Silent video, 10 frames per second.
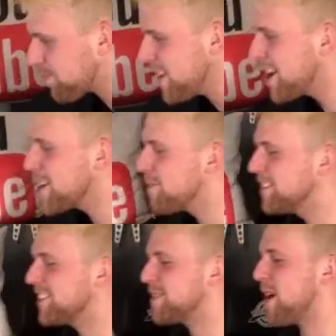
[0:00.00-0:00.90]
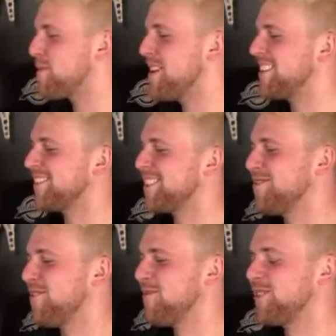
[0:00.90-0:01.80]
Are you mentioning about being under the
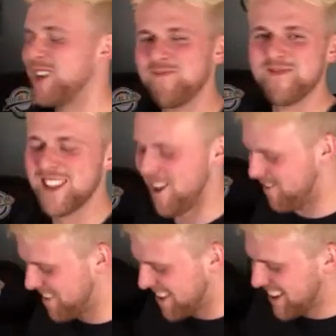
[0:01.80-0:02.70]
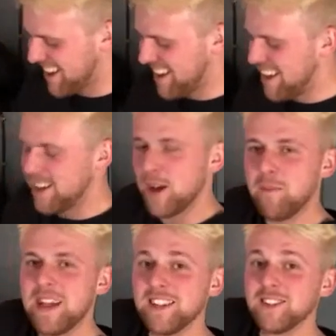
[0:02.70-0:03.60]
thumb, Tom? No.
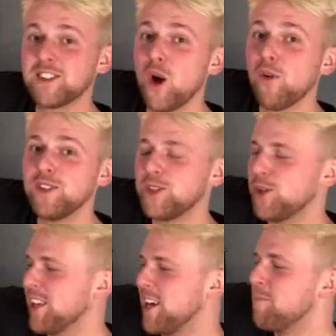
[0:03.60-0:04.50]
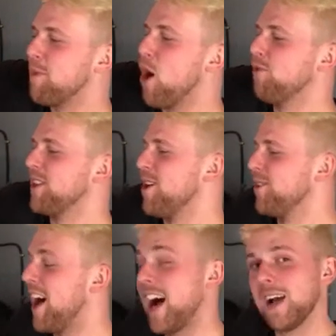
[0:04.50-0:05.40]
Me and Sophie Julian both know
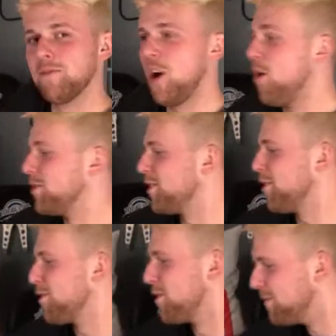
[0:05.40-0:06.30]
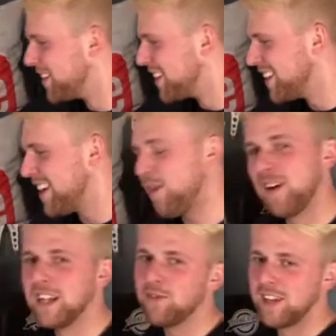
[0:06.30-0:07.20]
that I am not under the thumb. If
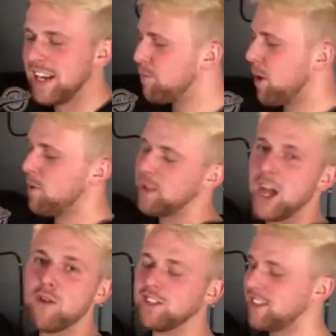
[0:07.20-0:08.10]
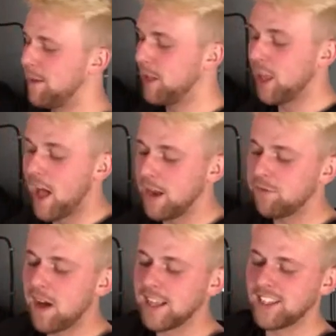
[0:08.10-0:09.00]
anything, I probably overstepped the line
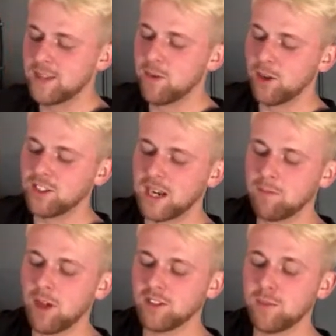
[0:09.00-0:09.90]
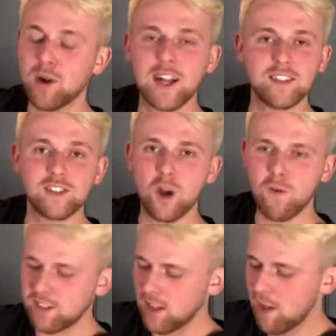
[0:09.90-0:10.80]
far too much, and I'm not surprised that
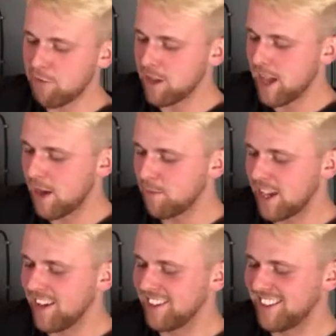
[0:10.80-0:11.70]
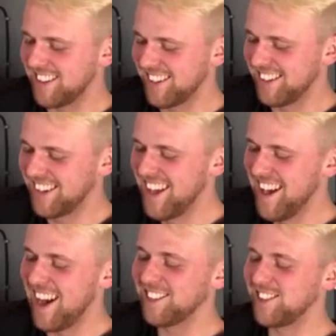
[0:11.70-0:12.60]
Sophie's left me yet because
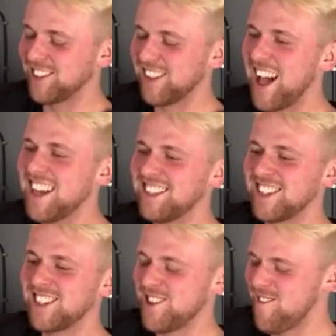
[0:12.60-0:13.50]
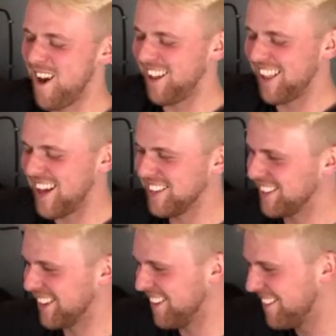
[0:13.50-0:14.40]
I just like to do what I like to
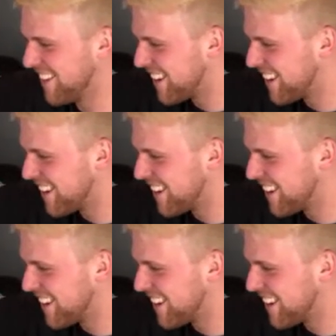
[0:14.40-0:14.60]
do.